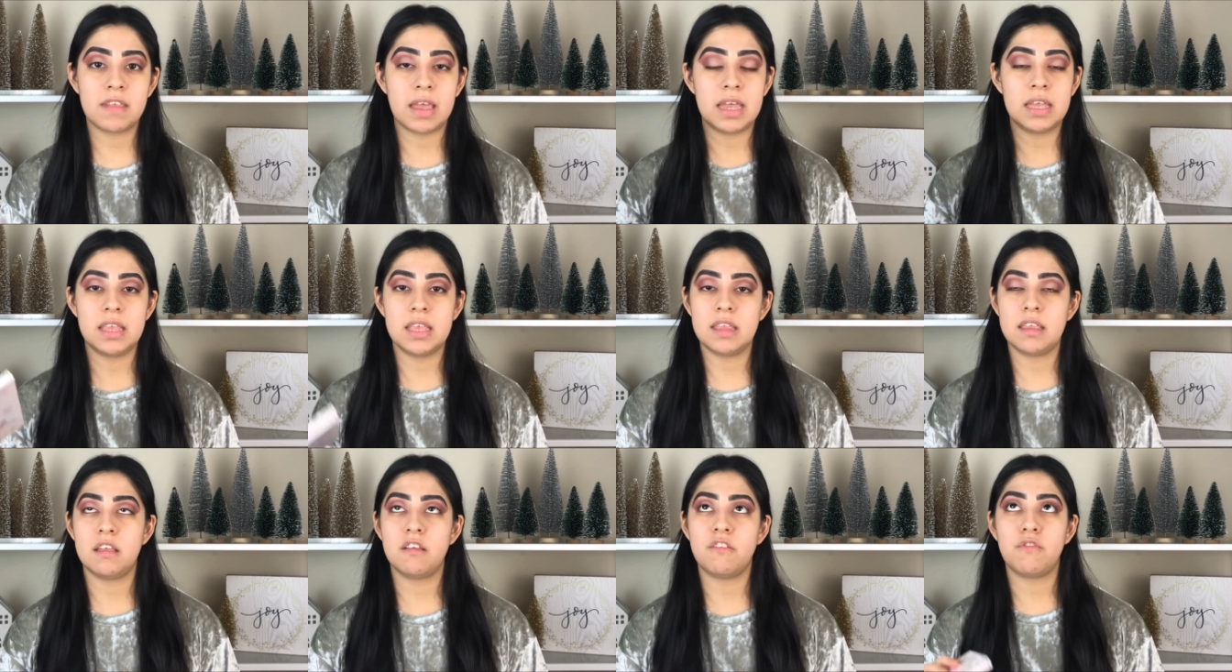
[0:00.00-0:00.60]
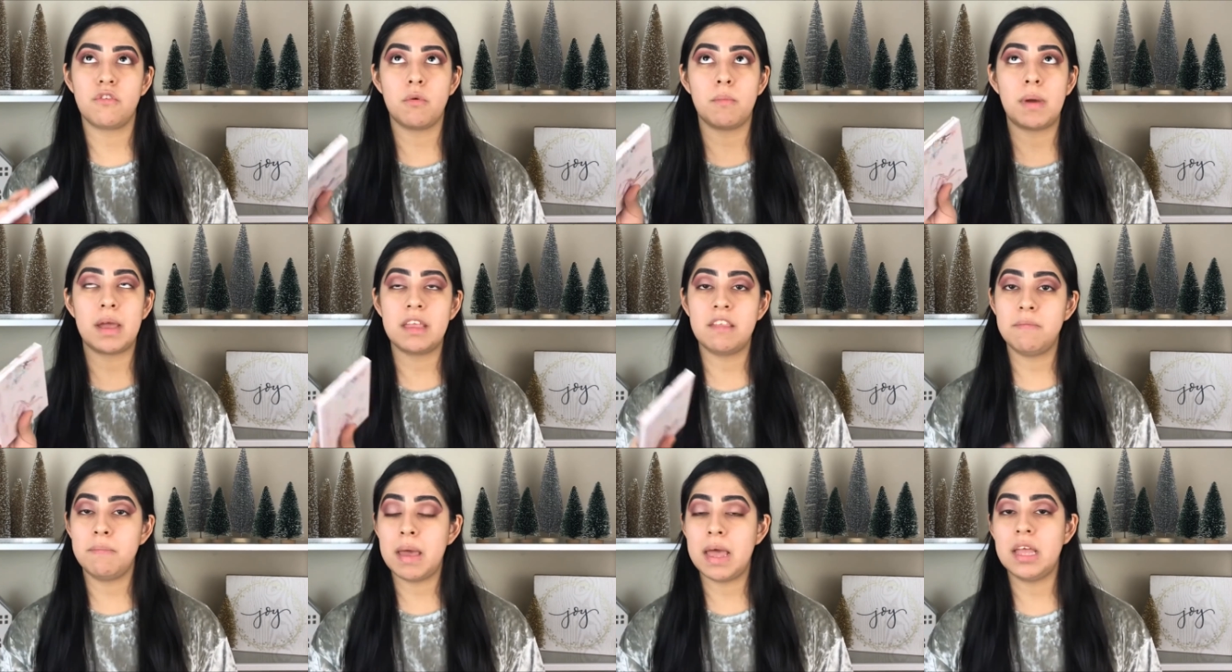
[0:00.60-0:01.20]
I did this for my
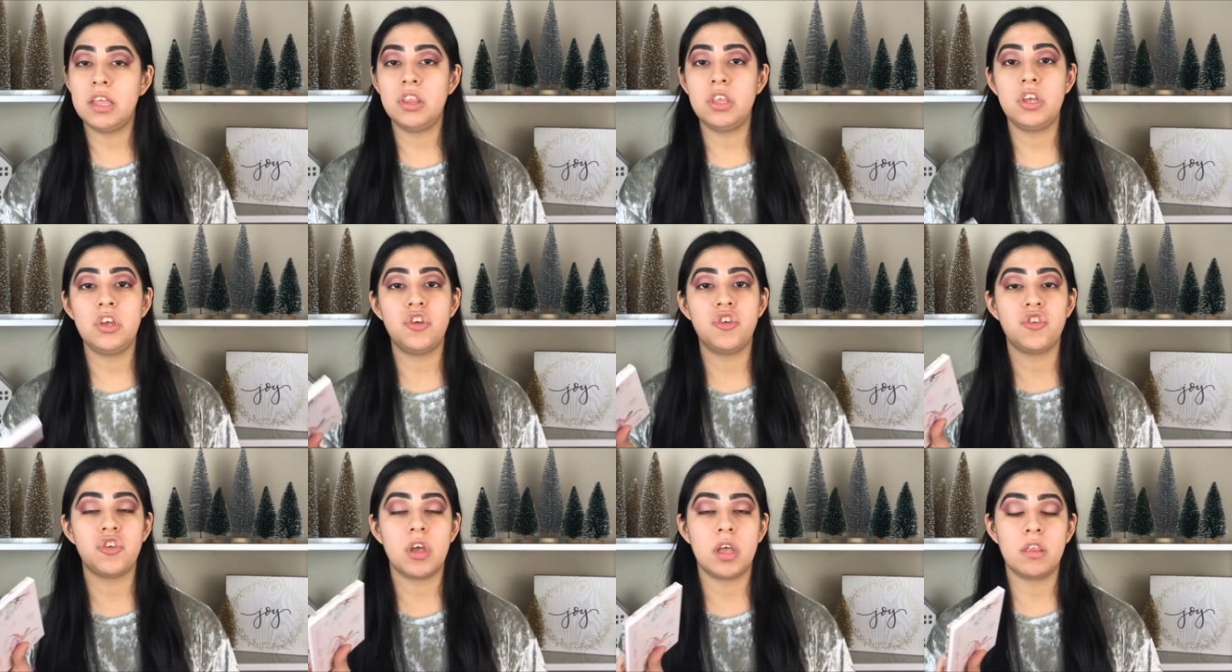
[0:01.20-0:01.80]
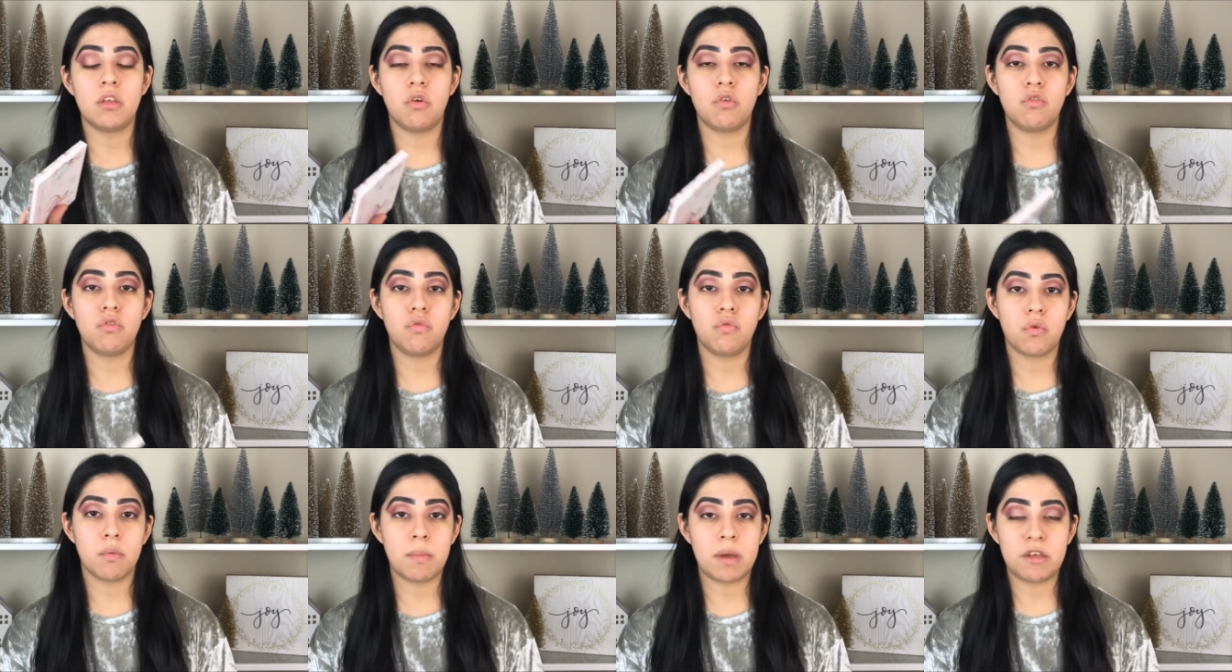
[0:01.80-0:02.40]
Spanish and also
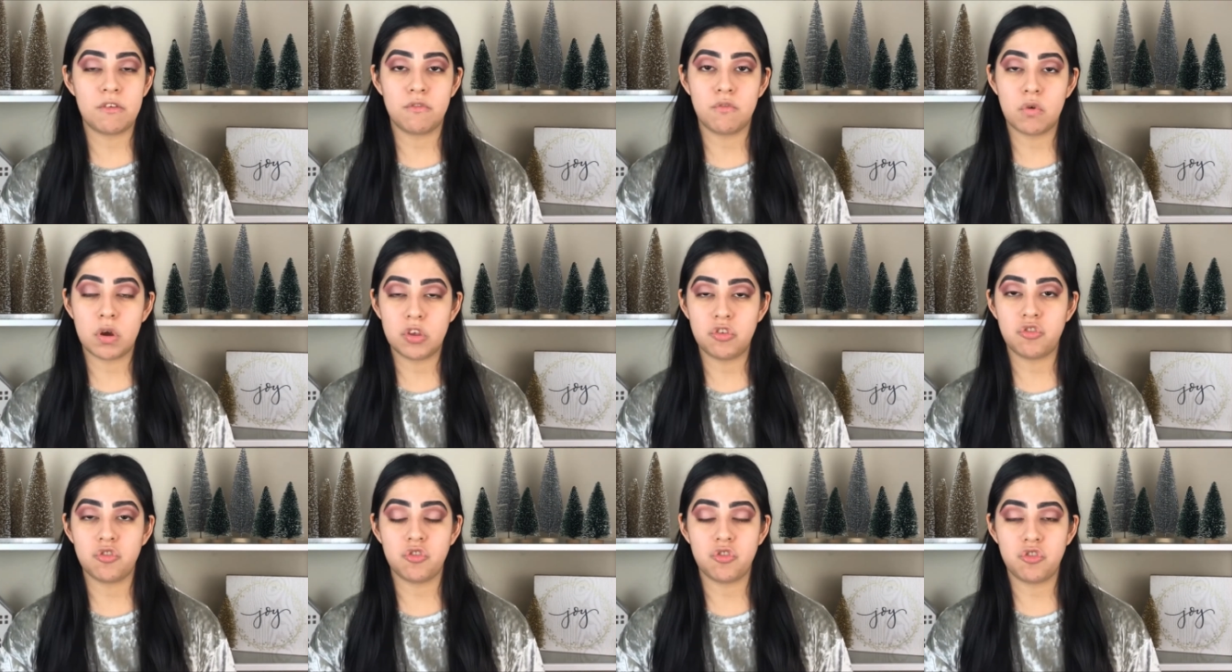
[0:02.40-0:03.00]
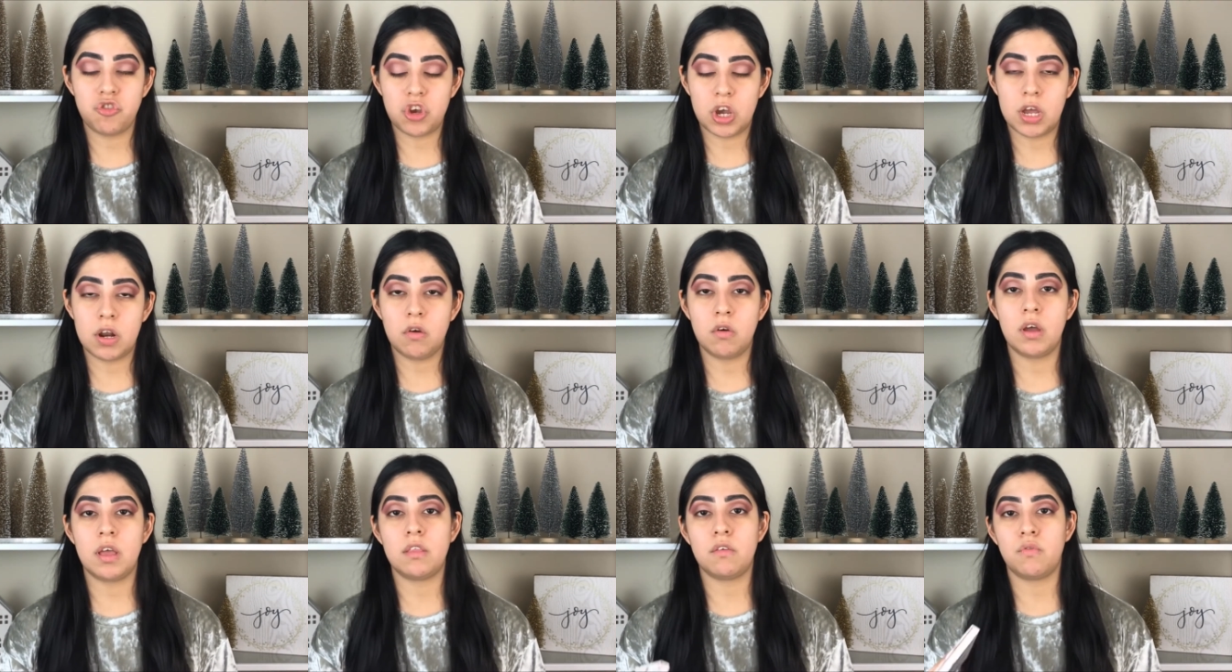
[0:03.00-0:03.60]
for my French
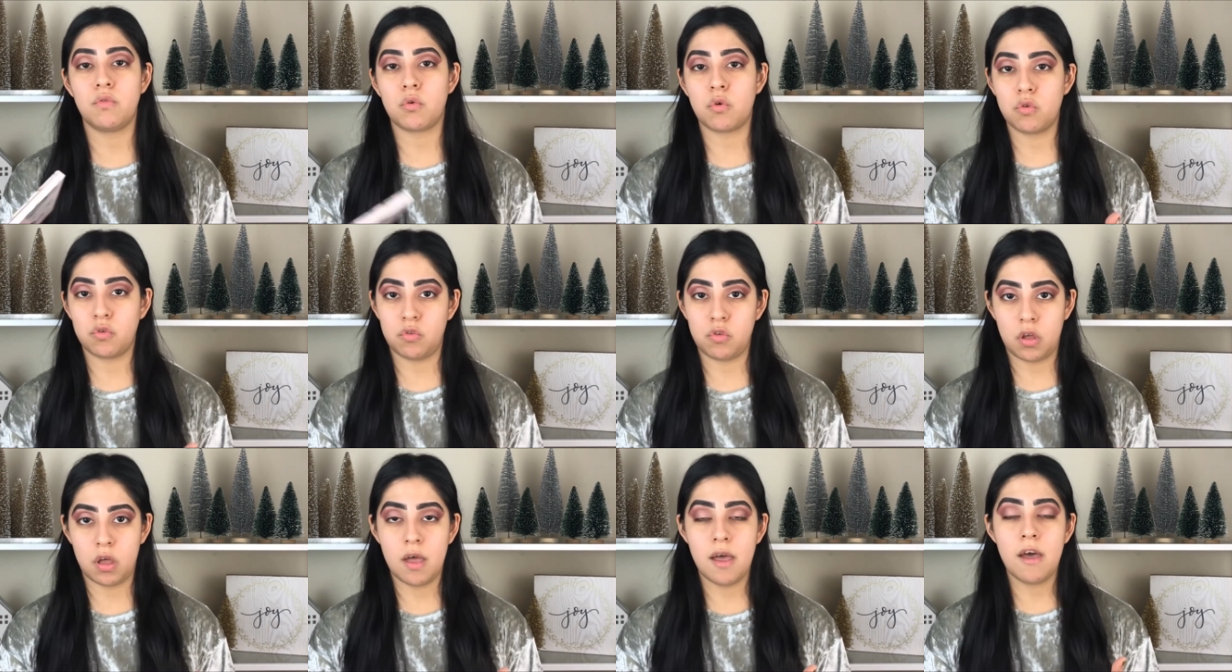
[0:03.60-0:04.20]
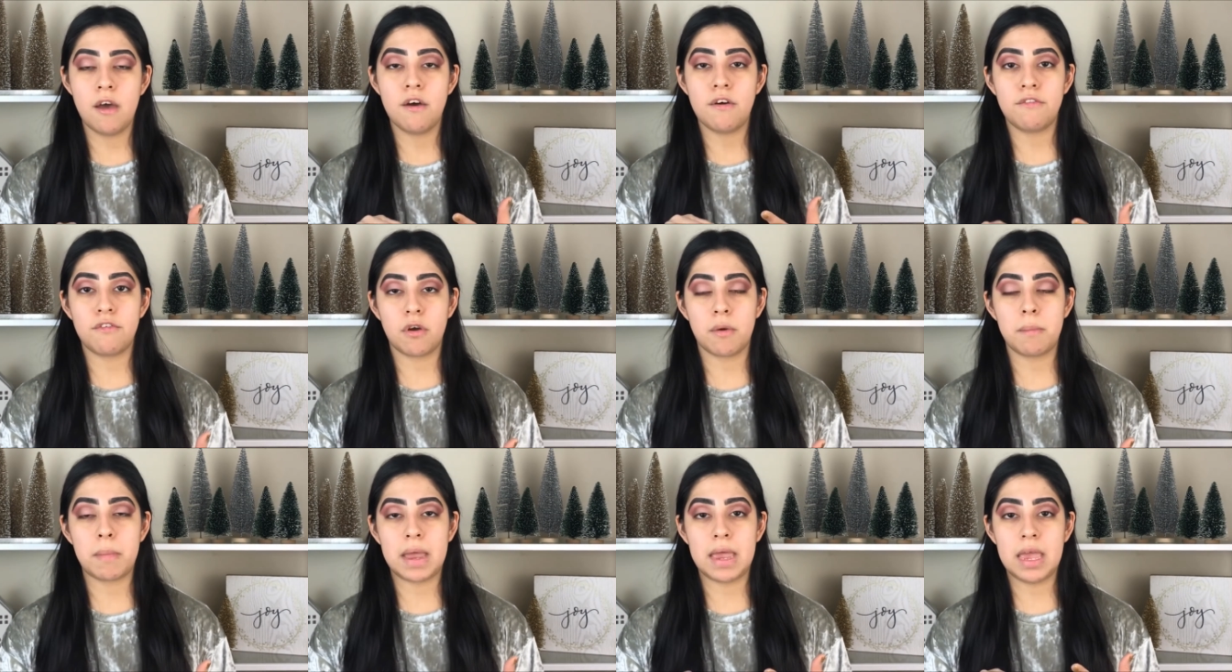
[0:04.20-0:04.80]
channel, and of course for
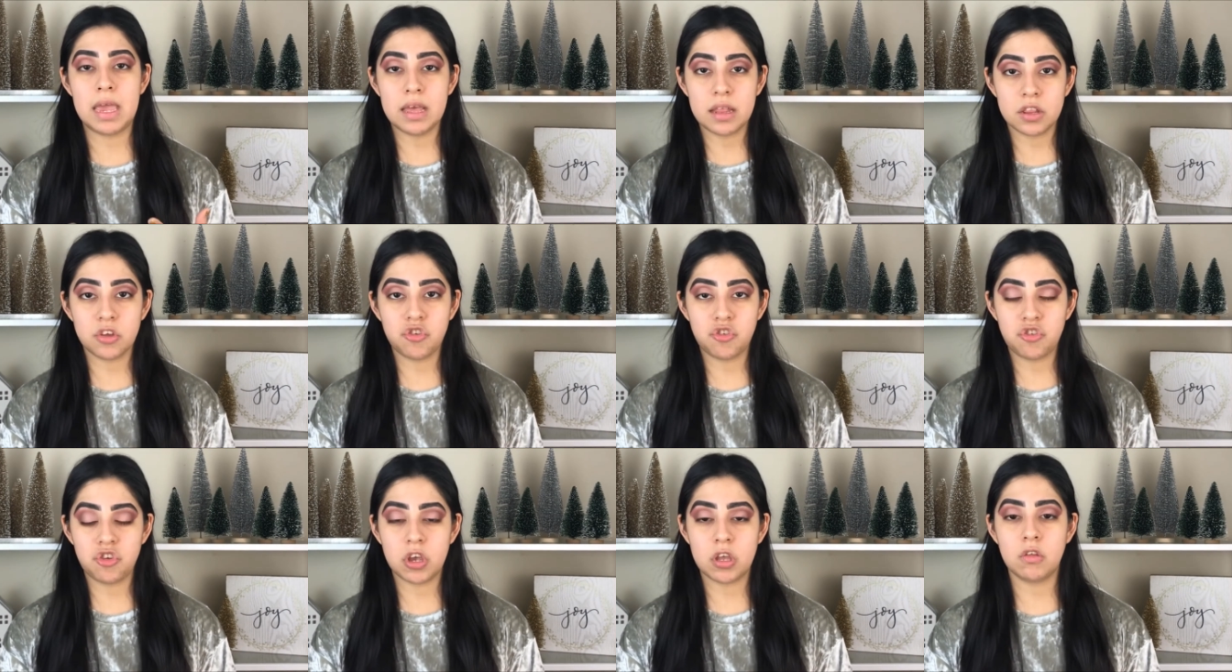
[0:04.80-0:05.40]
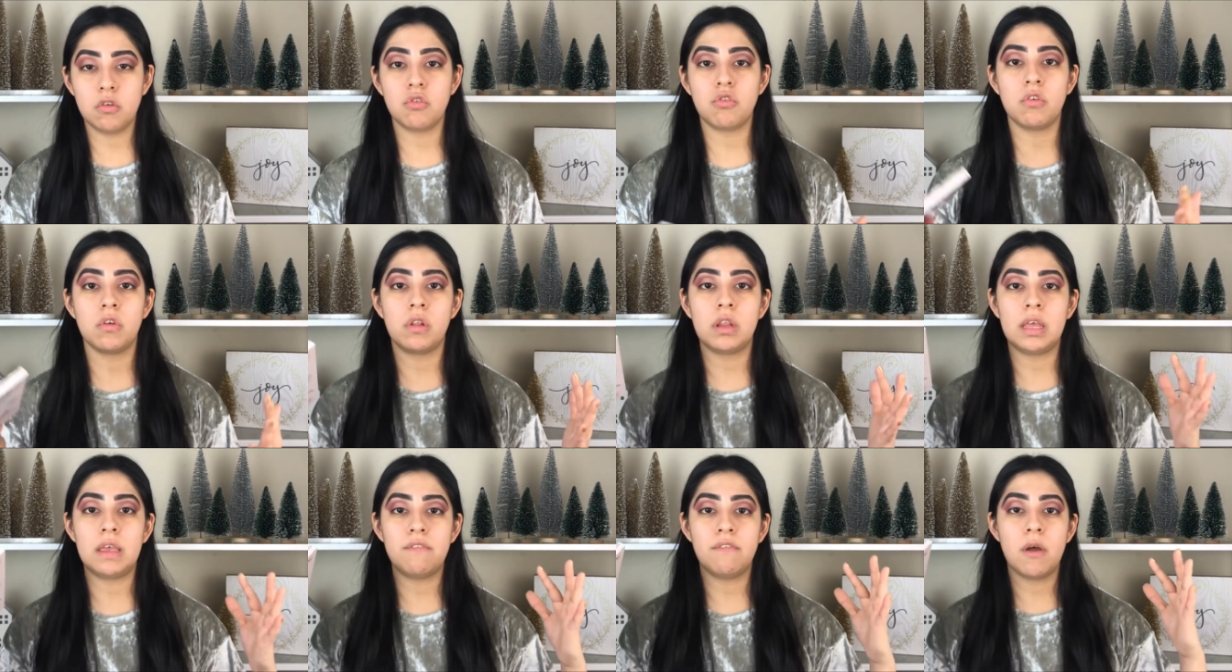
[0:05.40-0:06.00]
my English channel, so
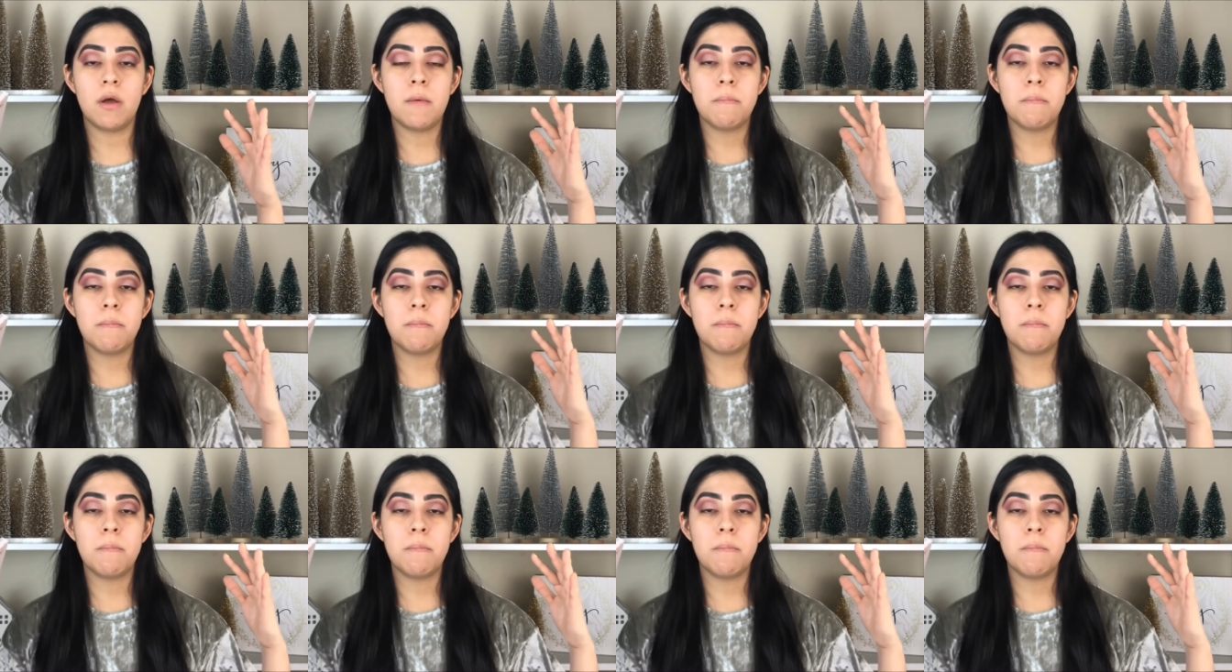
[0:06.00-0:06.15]
leave